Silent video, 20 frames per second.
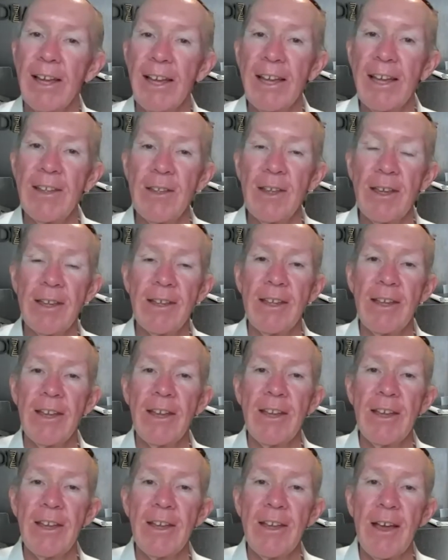I
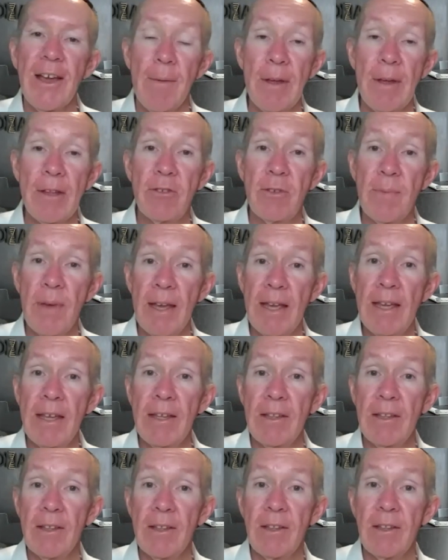mean, to
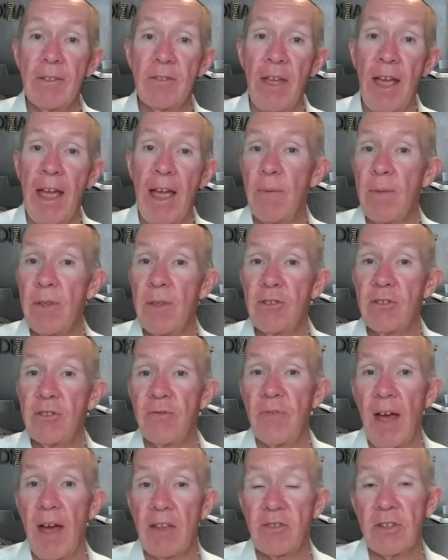me, Dan, this is
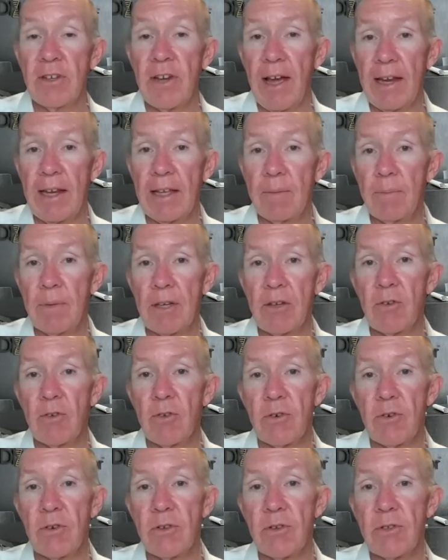fascinating
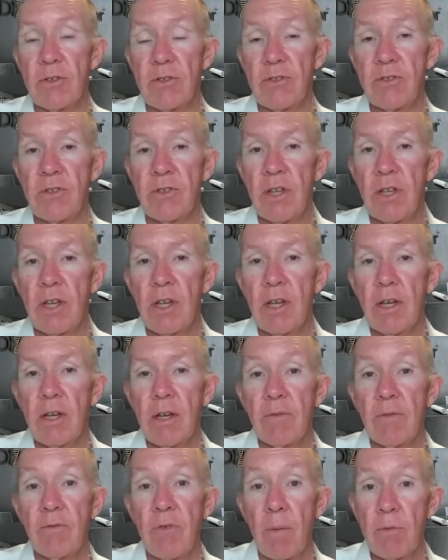because
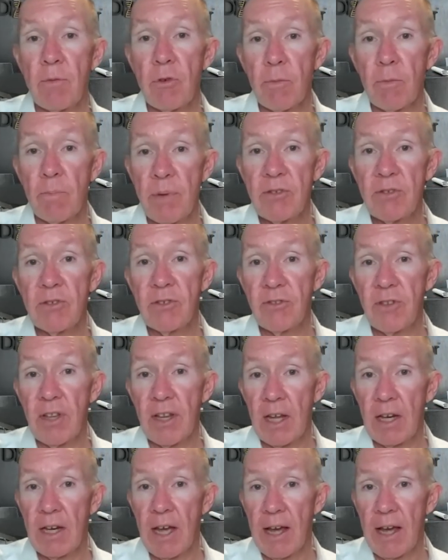from your business
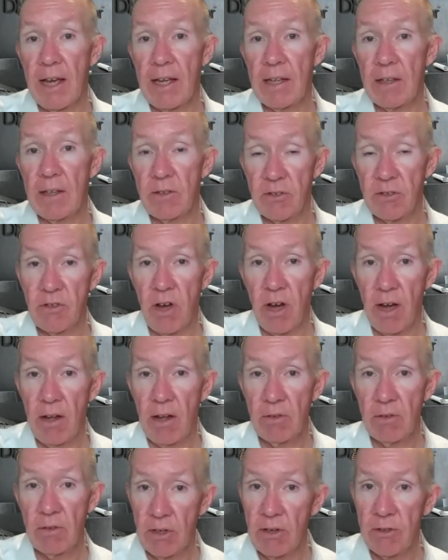DNA
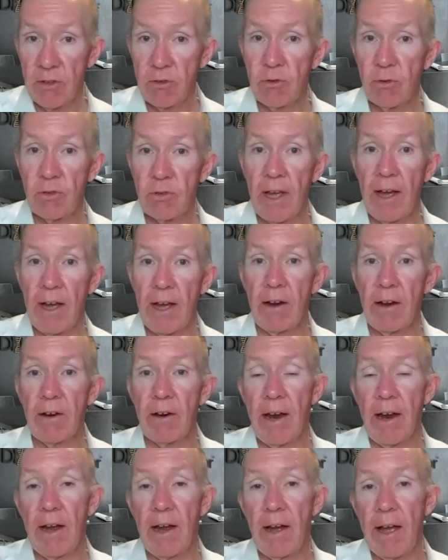style, you took
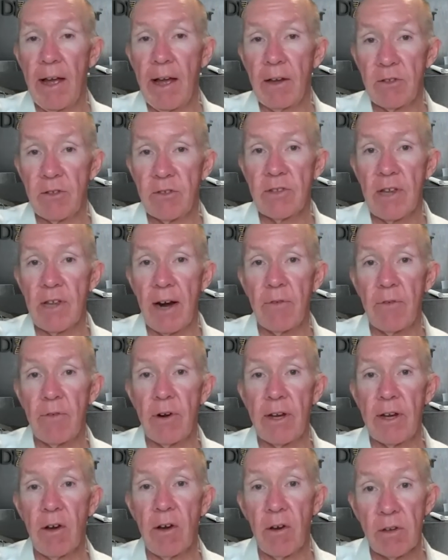our
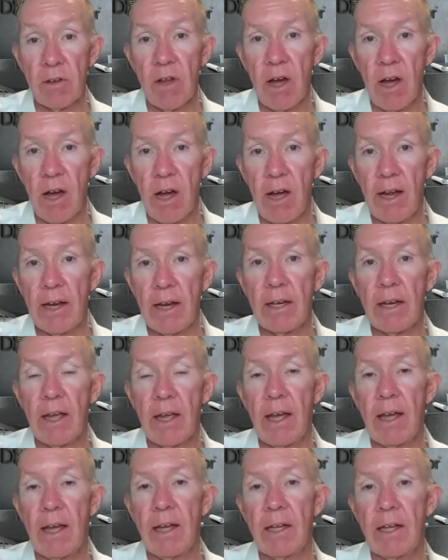discovery online,
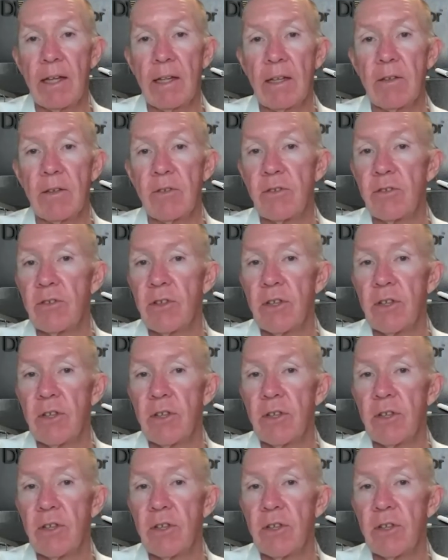and